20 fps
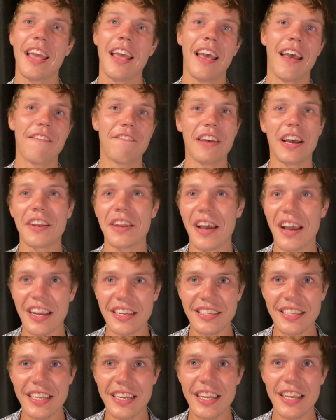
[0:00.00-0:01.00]
found out I
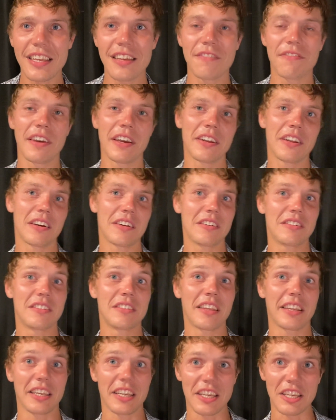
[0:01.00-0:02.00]
didn't. Found out it's
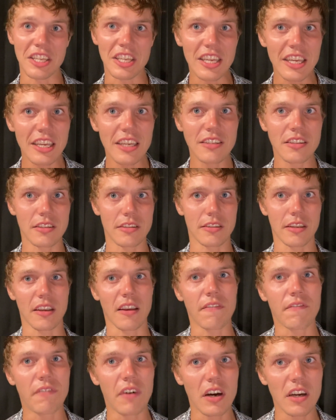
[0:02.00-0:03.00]
like a yeast. It's like a
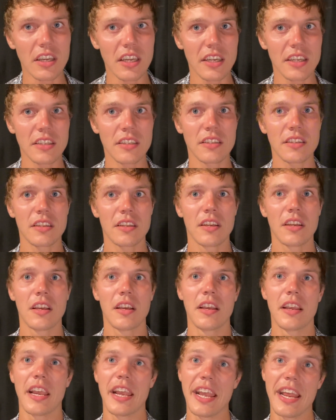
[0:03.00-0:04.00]
fungus.
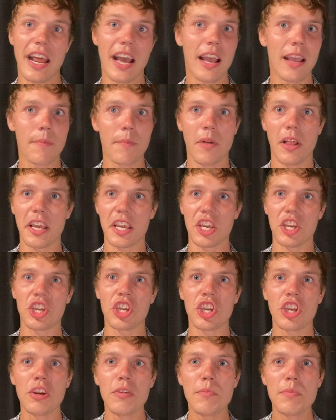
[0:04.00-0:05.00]
And I'm like a
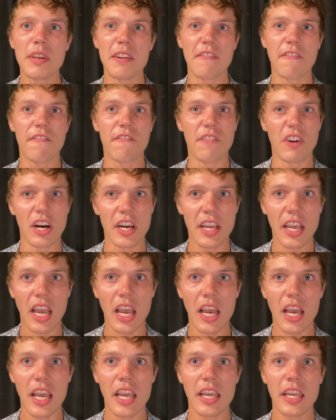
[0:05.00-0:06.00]
human
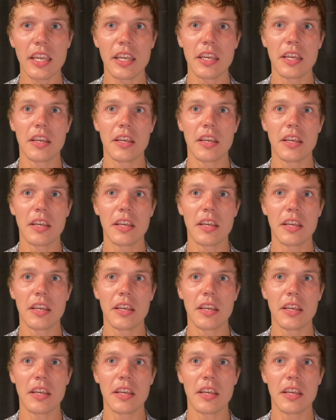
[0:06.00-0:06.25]
fungi.